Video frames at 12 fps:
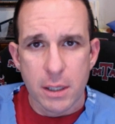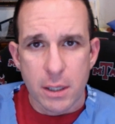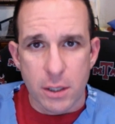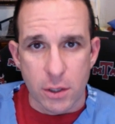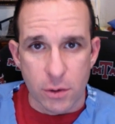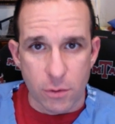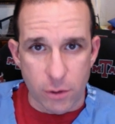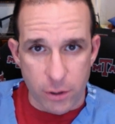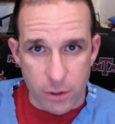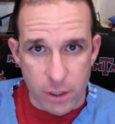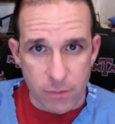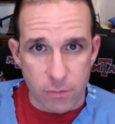you or your
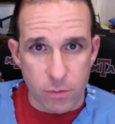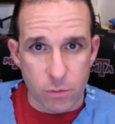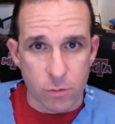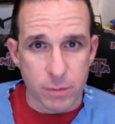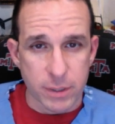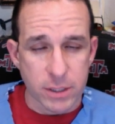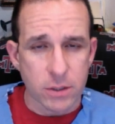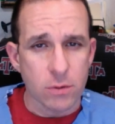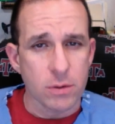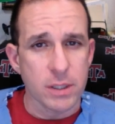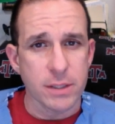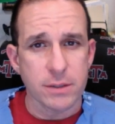loved one will be
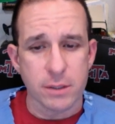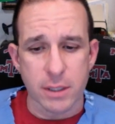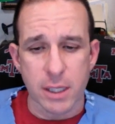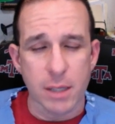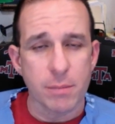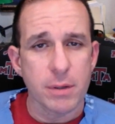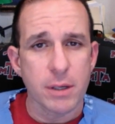totally asleep,